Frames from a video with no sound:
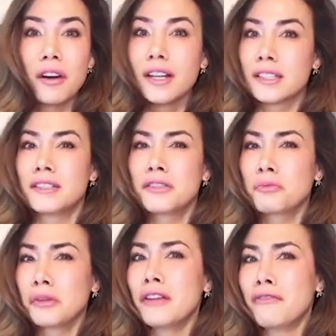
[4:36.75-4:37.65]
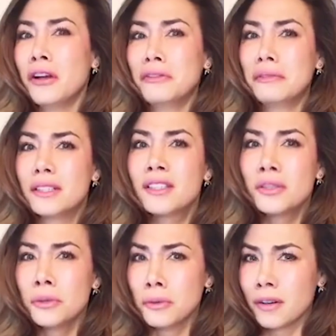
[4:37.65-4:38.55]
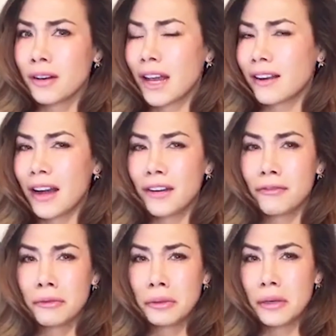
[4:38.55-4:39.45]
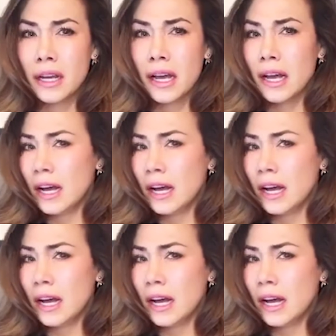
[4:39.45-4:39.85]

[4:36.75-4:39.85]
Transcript: but for us, it just really felt soon and kind of rude.